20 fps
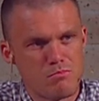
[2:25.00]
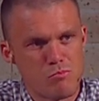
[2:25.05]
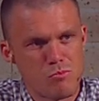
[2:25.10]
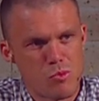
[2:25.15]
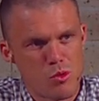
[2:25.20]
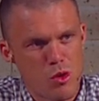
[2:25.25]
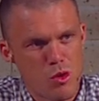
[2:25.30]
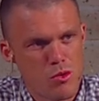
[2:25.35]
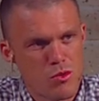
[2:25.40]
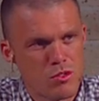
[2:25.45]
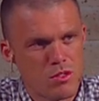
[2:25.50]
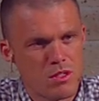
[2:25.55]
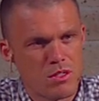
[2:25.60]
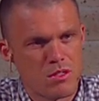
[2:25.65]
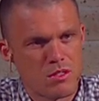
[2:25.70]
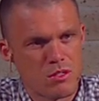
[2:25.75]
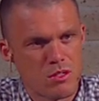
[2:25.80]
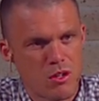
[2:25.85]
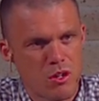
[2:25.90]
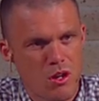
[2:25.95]
rosy
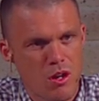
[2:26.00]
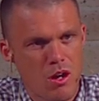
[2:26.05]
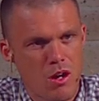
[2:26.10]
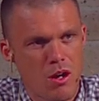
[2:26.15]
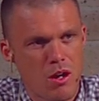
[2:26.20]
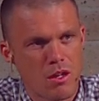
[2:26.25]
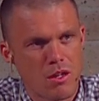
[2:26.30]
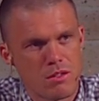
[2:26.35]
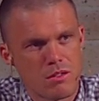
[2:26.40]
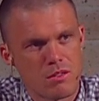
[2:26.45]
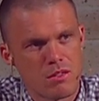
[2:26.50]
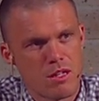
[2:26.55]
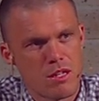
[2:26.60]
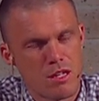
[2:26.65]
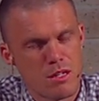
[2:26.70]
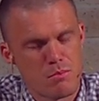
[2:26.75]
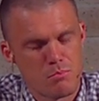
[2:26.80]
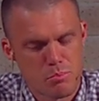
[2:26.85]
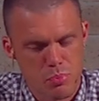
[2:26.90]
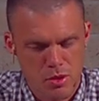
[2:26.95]
skies.
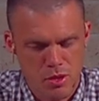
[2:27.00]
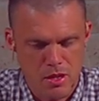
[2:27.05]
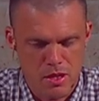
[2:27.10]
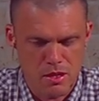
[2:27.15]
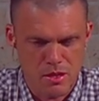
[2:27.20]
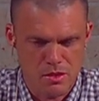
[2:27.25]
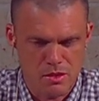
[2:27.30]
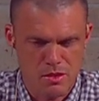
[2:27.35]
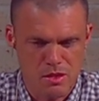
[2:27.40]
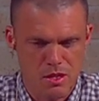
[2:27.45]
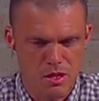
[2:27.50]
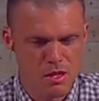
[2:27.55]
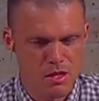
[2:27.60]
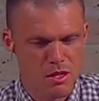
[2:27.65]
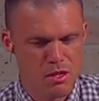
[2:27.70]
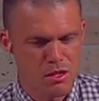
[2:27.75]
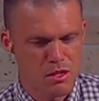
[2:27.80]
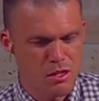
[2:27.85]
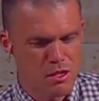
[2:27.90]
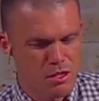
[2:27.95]
It brings
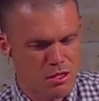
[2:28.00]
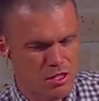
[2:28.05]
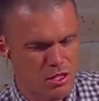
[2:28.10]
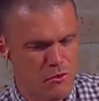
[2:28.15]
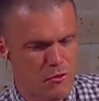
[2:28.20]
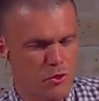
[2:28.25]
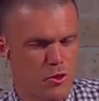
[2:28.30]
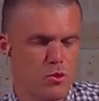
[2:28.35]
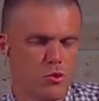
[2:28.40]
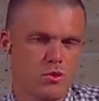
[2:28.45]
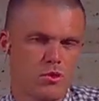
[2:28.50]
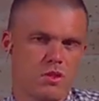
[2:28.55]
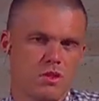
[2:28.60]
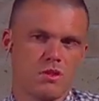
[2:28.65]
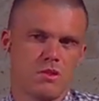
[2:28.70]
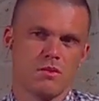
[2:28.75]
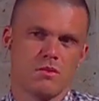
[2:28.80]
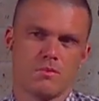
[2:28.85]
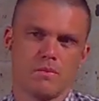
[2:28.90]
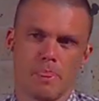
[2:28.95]

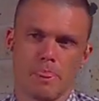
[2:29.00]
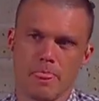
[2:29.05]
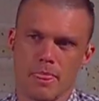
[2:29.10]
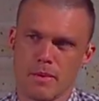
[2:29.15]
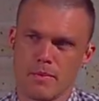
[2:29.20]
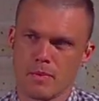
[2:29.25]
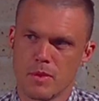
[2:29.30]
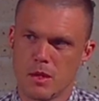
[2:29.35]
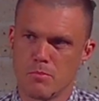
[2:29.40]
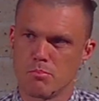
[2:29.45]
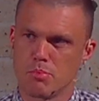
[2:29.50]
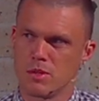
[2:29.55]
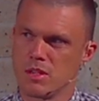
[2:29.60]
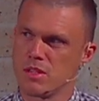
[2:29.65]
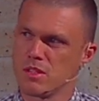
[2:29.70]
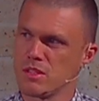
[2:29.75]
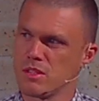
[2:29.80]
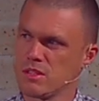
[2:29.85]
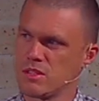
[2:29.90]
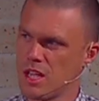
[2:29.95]
difficulty. It
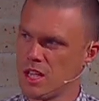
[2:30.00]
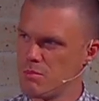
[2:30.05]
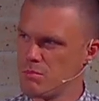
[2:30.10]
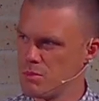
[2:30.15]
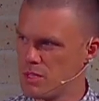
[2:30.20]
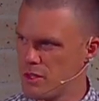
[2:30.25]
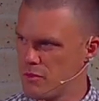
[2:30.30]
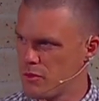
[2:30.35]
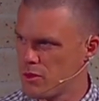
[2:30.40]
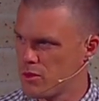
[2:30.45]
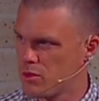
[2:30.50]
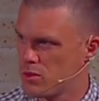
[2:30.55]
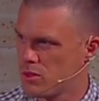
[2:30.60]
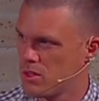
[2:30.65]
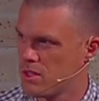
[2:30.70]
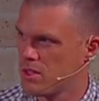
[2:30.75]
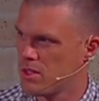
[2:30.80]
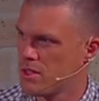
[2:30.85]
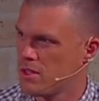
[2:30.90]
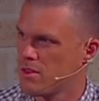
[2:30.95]
brings the same
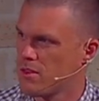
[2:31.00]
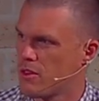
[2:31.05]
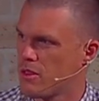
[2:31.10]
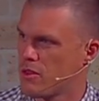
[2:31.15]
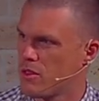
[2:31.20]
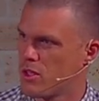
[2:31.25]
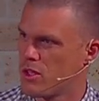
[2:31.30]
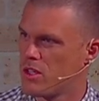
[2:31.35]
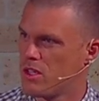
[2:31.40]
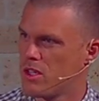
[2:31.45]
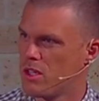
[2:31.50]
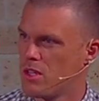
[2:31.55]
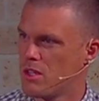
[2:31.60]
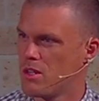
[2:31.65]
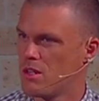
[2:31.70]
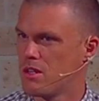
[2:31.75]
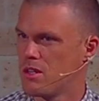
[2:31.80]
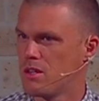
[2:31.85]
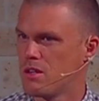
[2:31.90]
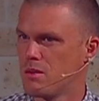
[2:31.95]
difficulty that the
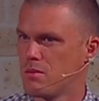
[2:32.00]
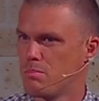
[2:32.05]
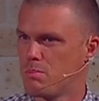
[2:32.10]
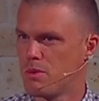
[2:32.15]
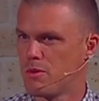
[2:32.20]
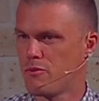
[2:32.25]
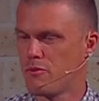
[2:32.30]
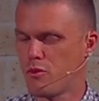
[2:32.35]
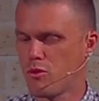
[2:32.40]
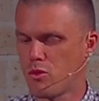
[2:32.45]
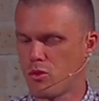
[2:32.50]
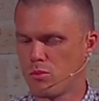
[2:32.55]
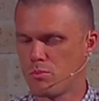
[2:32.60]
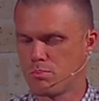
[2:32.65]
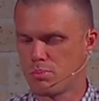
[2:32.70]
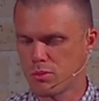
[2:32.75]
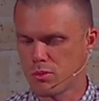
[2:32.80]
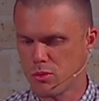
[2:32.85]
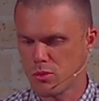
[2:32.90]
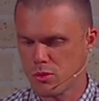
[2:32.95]
year before
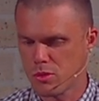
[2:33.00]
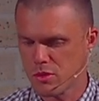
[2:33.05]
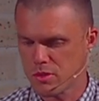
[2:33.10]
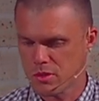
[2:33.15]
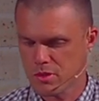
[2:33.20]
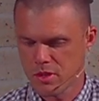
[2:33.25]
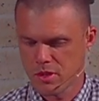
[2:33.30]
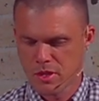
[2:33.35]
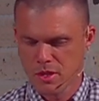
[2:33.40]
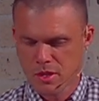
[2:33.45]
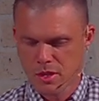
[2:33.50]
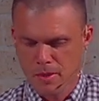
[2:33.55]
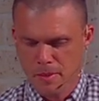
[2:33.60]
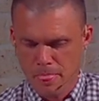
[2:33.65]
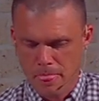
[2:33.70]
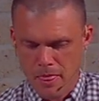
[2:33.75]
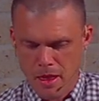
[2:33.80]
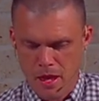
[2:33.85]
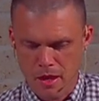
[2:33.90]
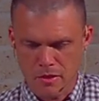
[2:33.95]
brought.
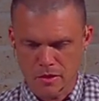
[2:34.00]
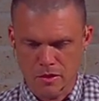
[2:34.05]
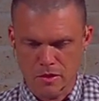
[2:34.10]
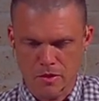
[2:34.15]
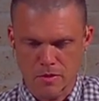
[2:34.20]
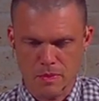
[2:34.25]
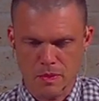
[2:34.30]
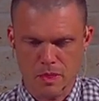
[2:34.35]
And